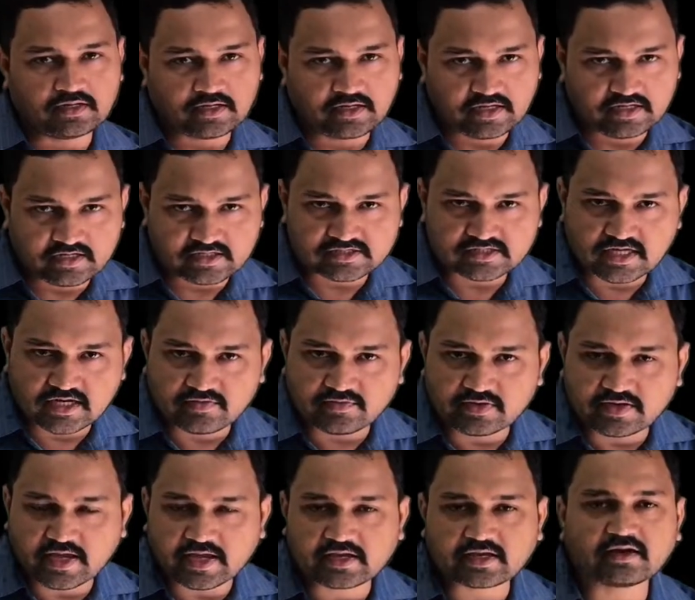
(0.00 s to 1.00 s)
energy level
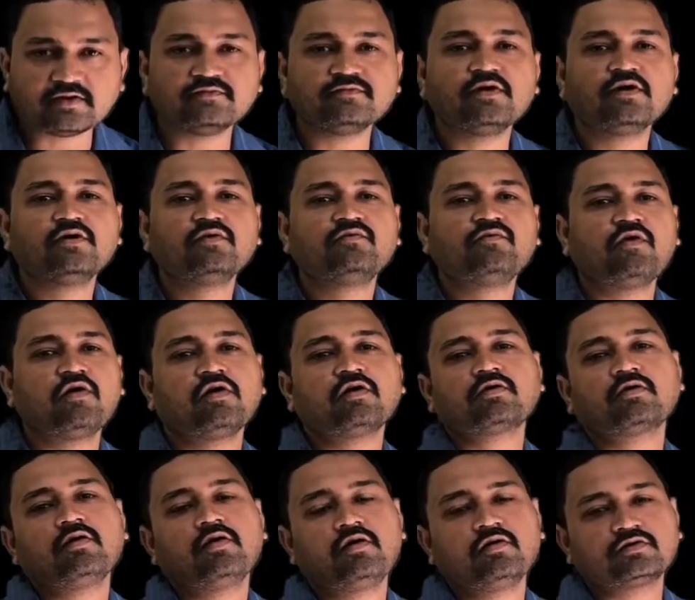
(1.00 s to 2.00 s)
diagram for
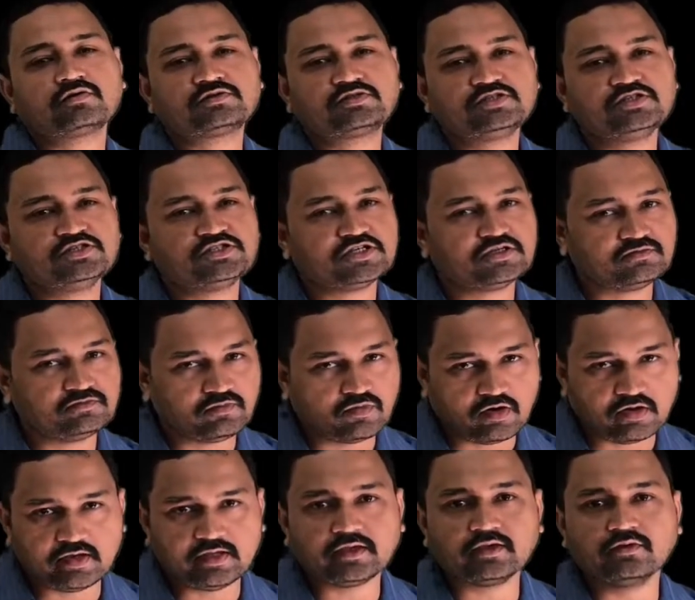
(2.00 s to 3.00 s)
oxygen
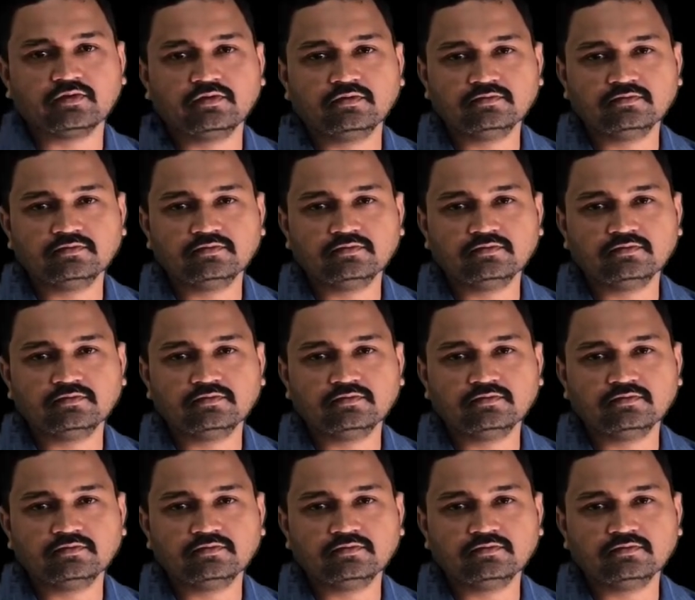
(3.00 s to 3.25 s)
molecule.